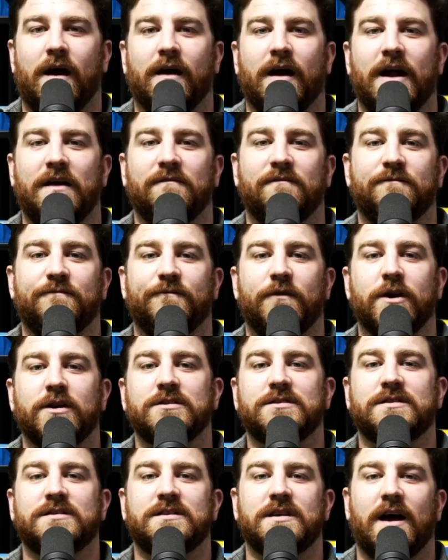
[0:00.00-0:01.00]
right,
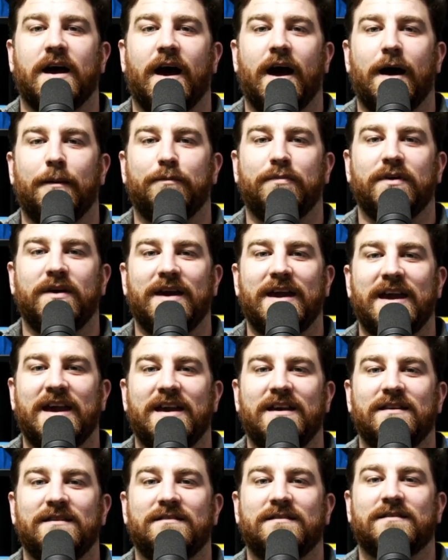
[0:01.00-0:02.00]
first up
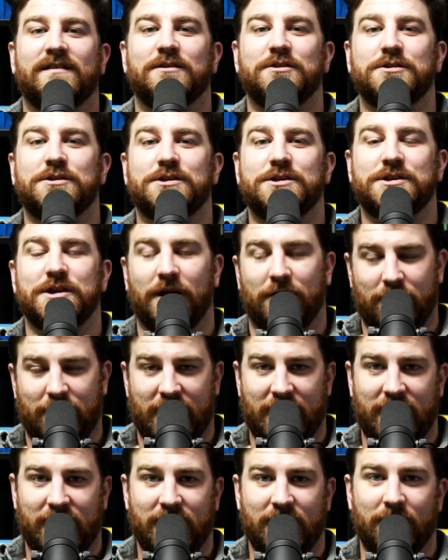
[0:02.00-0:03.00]
is
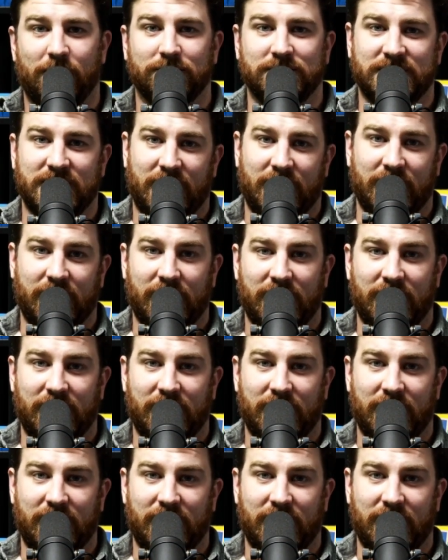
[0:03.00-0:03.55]
Shohei Ohtani.